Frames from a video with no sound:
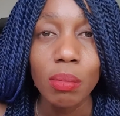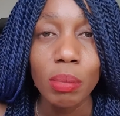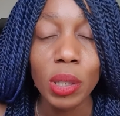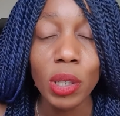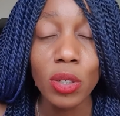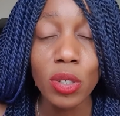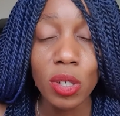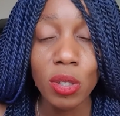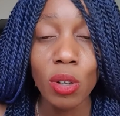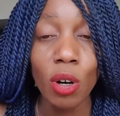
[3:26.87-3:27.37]

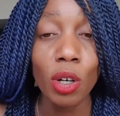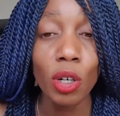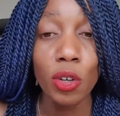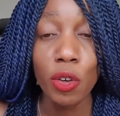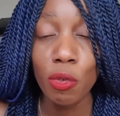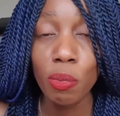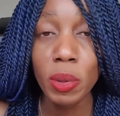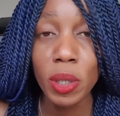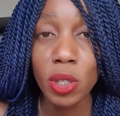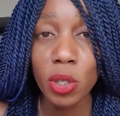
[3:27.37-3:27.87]
Because all
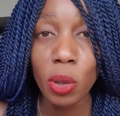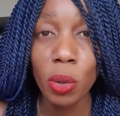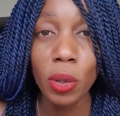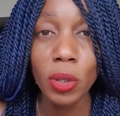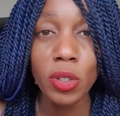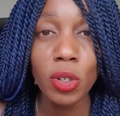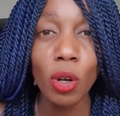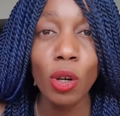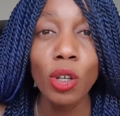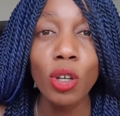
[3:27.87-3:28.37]
you've been
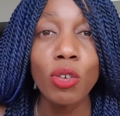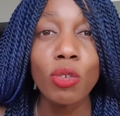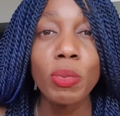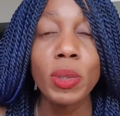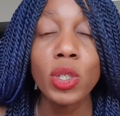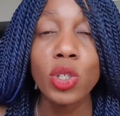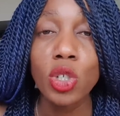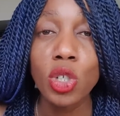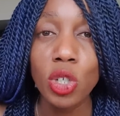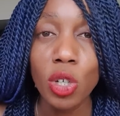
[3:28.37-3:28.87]
taught, all you've
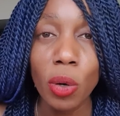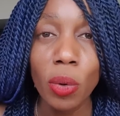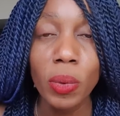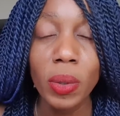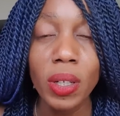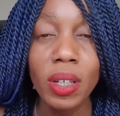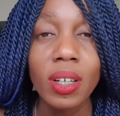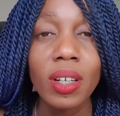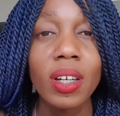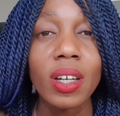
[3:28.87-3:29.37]
been
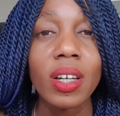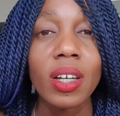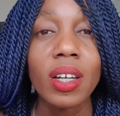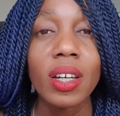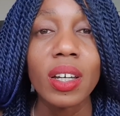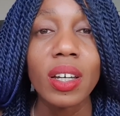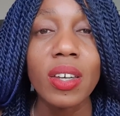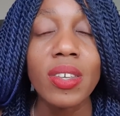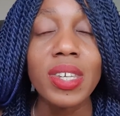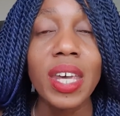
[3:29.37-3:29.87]
shown
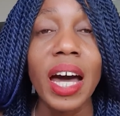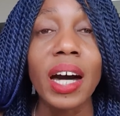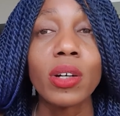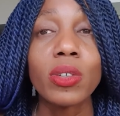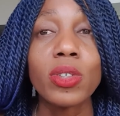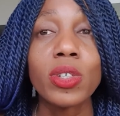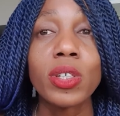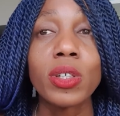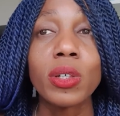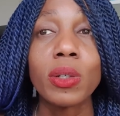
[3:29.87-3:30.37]
is
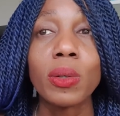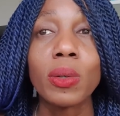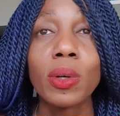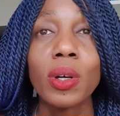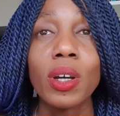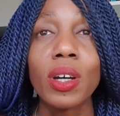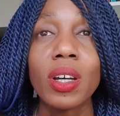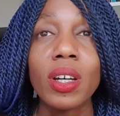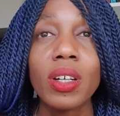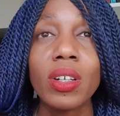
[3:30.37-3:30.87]
how to
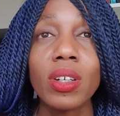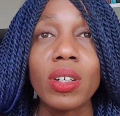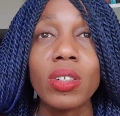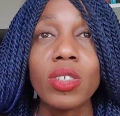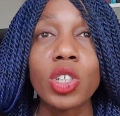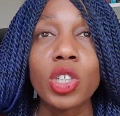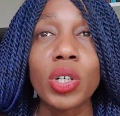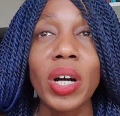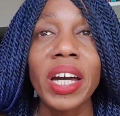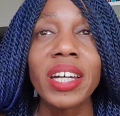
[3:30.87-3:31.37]

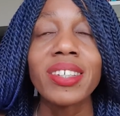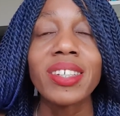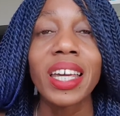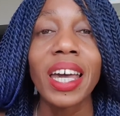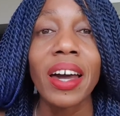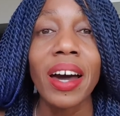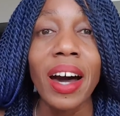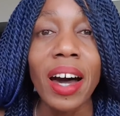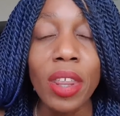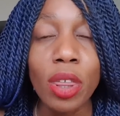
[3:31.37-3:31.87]
try to
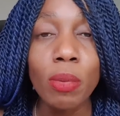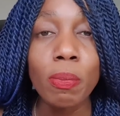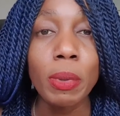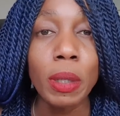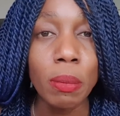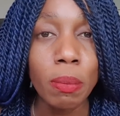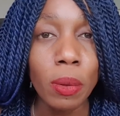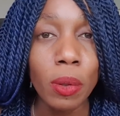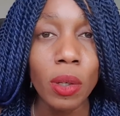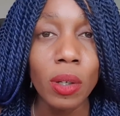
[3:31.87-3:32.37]
get other
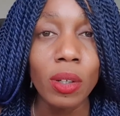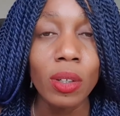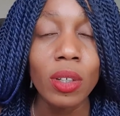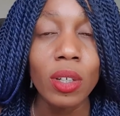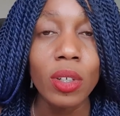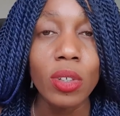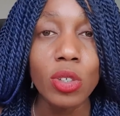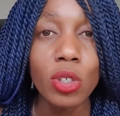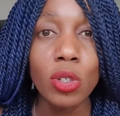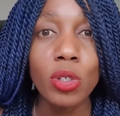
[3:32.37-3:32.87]
people
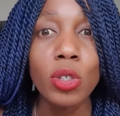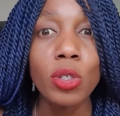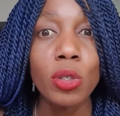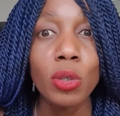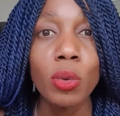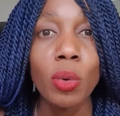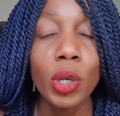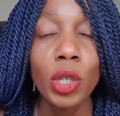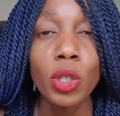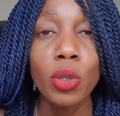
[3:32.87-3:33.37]
to
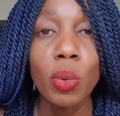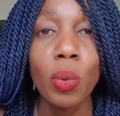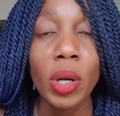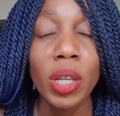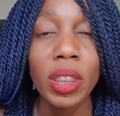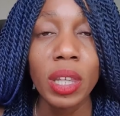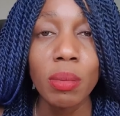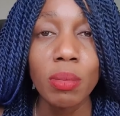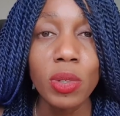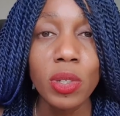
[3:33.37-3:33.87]
do what you
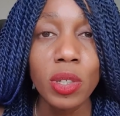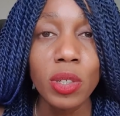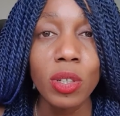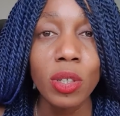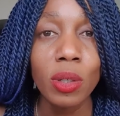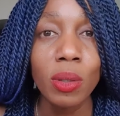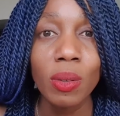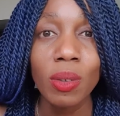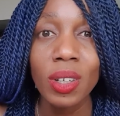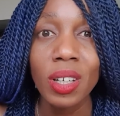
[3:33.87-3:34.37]
want them to
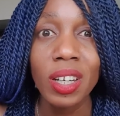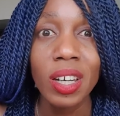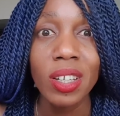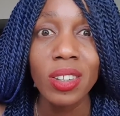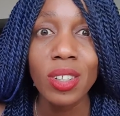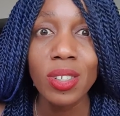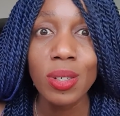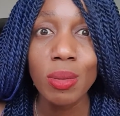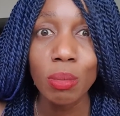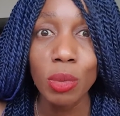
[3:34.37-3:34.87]
do.
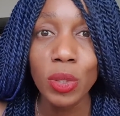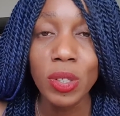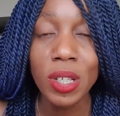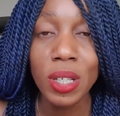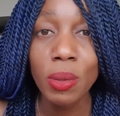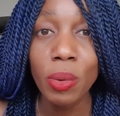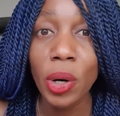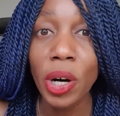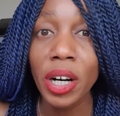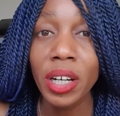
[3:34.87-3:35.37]
It doesn't
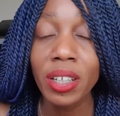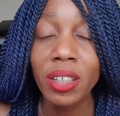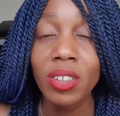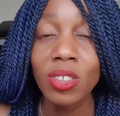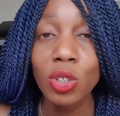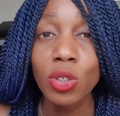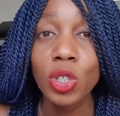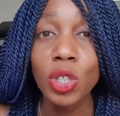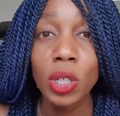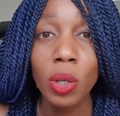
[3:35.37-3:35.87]
mostly work.
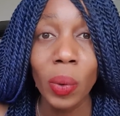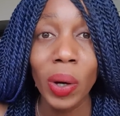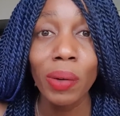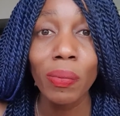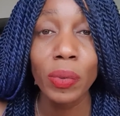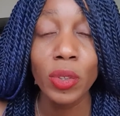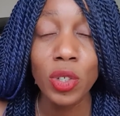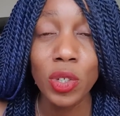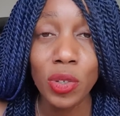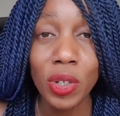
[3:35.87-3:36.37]
It's usually
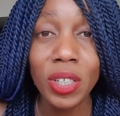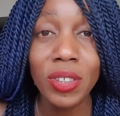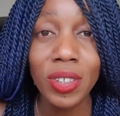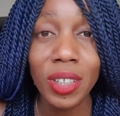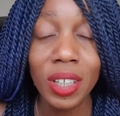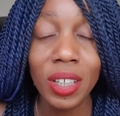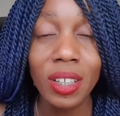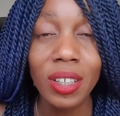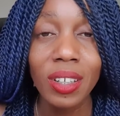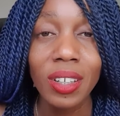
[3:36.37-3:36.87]
quite
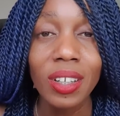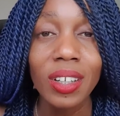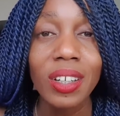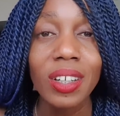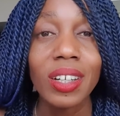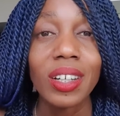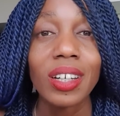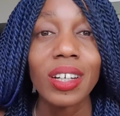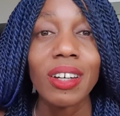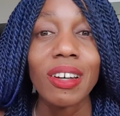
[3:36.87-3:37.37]
frustrating,
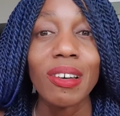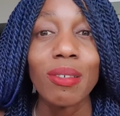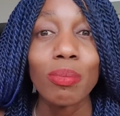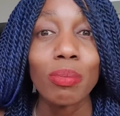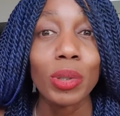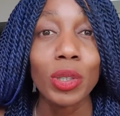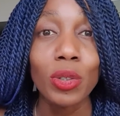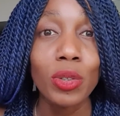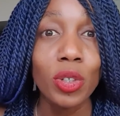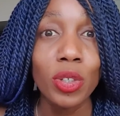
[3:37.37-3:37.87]

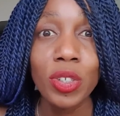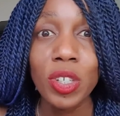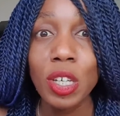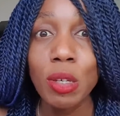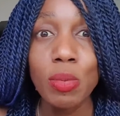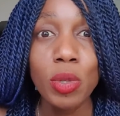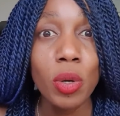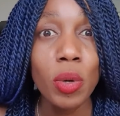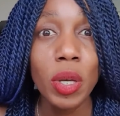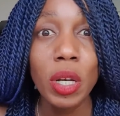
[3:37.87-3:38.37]
but you just
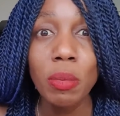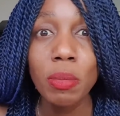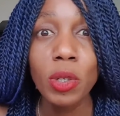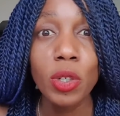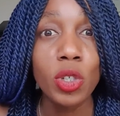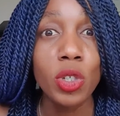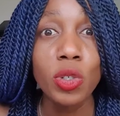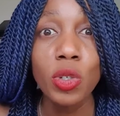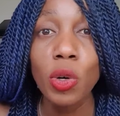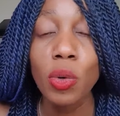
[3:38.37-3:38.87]
keep doing it
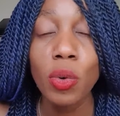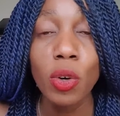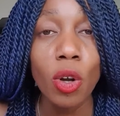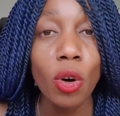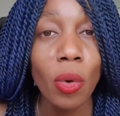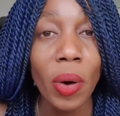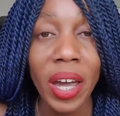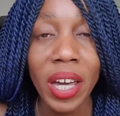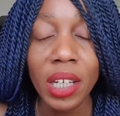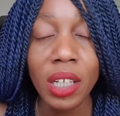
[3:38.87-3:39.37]
because you don't
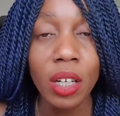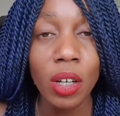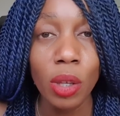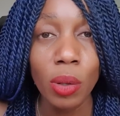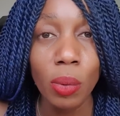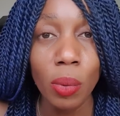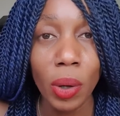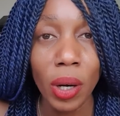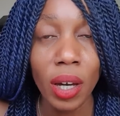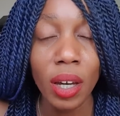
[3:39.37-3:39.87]
know any
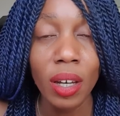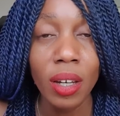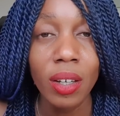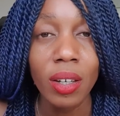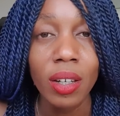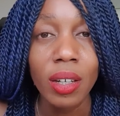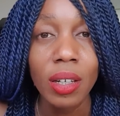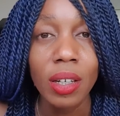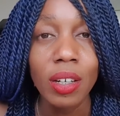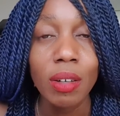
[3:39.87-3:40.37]
other way.
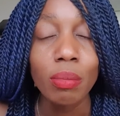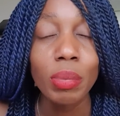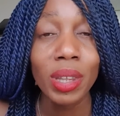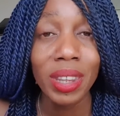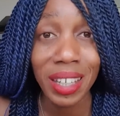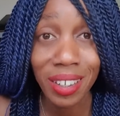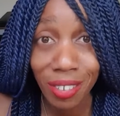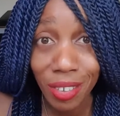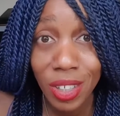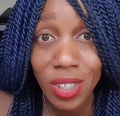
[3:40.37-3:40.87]

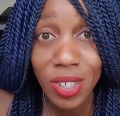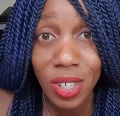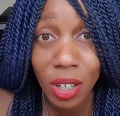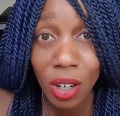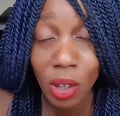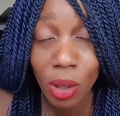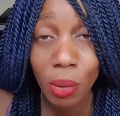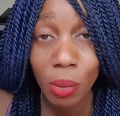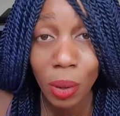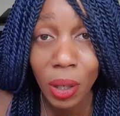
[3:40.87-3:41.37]
But there is
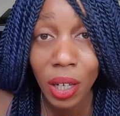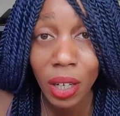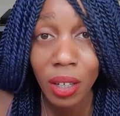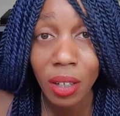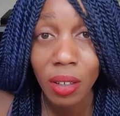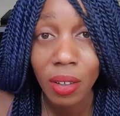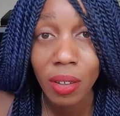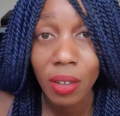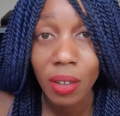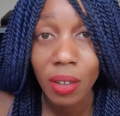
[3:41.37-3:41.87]
another way.